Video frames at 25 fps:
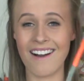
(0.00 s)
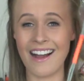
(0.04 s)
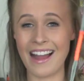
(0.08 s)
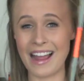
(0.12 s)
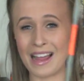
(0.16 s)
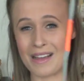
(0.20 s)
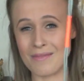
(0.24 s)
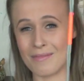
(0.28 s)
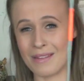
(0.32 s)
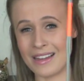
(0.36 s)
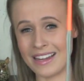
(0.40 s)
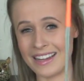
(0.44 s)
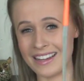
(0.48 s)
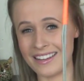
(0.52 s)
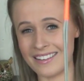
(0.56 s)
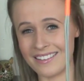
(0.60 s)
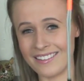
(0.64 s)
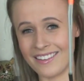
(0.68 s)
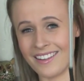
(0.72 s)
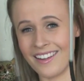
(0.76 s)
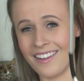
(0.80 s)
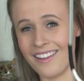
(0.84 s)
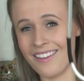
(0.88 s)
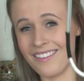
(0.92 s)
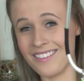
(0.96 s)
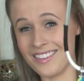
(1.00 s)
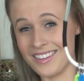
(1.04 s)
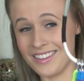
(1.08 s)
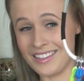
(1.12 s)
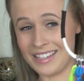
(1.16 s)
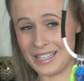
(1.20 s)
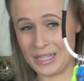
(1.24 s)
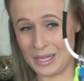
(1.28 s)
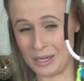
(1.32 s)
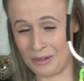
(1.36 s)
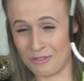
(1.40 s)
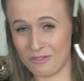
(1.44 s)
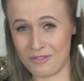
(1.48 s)
I am in
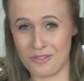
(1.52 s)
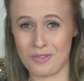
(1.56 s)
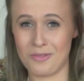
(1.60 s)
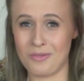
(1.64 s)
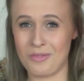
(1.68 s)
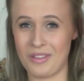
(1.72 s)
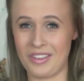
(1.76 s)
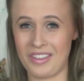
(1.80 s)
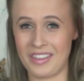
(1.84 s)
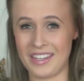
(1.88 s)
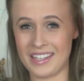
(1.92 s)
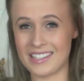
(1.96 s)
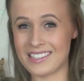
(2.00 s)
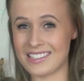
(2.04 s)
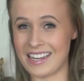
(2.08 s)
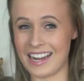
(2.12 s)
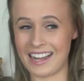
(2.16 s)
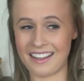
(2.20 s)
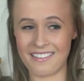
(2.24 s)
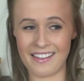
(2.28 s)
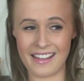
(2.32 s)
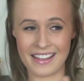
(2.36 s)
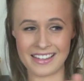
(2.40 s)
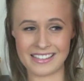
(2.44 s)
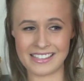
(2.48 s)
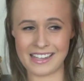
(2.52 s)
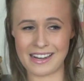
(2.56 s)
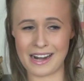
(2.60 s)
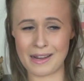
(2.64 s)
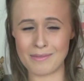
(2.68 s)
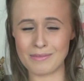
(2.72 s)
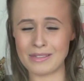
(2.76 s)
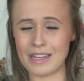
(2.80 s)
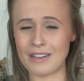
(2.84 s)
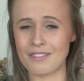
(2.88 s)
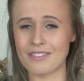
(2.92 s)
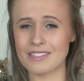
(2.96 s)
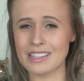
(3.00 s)
love with this necklace and
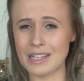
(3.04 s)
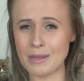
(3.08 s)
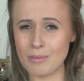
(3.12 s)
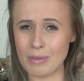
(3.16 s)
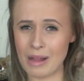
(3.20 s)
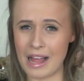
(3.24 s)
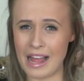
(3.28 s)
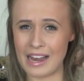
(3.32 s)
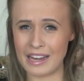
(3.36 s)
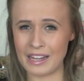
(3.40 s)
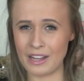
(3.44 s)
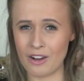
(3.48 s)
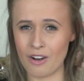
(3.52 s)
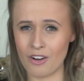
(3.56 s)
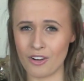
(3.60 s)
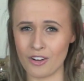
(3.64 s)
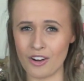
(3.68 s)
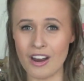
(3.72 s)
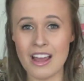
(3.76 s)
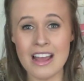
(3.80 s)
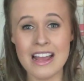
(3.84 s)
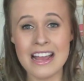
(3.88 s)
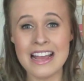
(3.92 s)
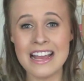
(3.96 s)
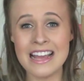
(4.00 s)
I'm definitely planning on